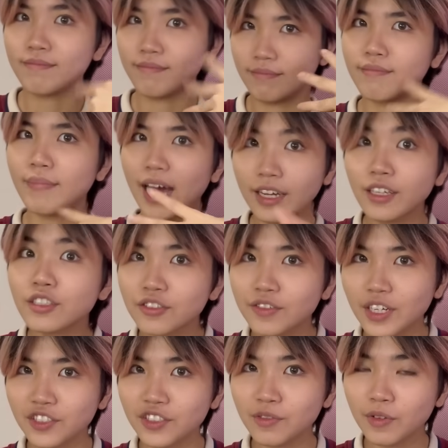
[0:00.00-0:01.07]
my
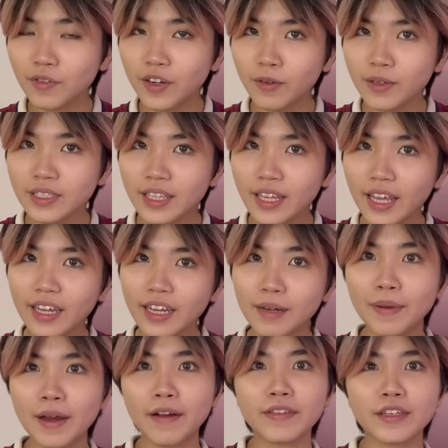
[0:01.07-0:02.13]
interaction with her was like.
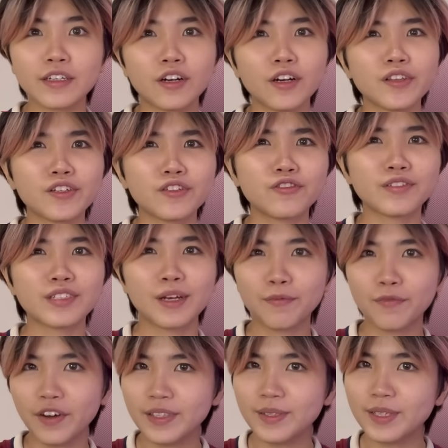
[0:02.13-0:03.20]
Apparently, according to some
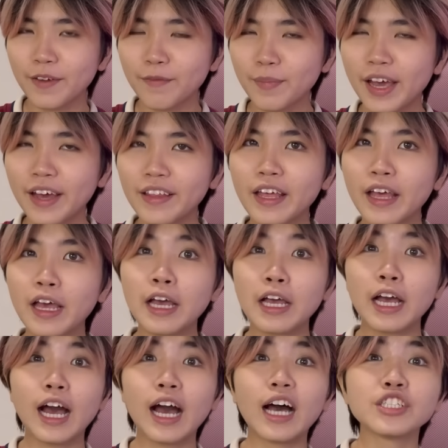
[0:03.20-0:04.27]
friends I met,
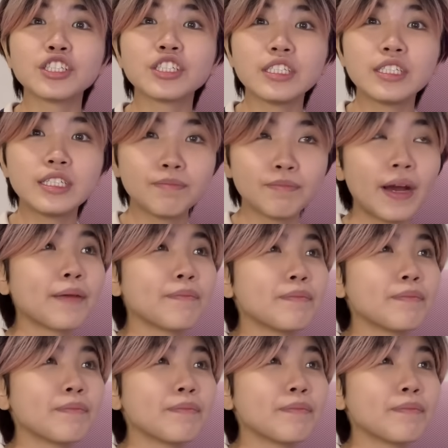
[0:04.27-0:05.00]
she might